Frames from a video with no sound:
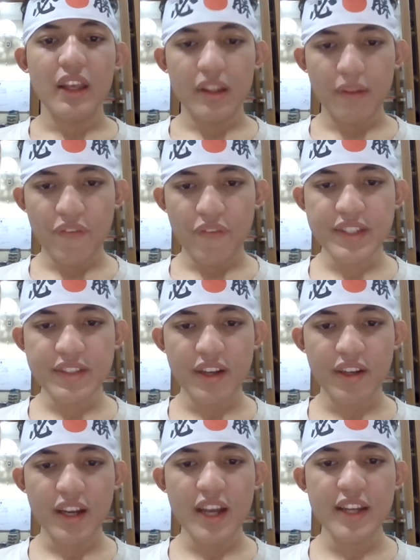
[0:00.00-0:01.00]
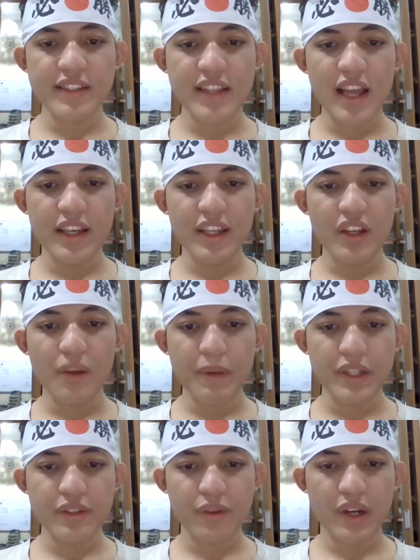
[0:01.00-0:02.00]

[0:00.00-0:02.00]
the physics are kinda slidey compared to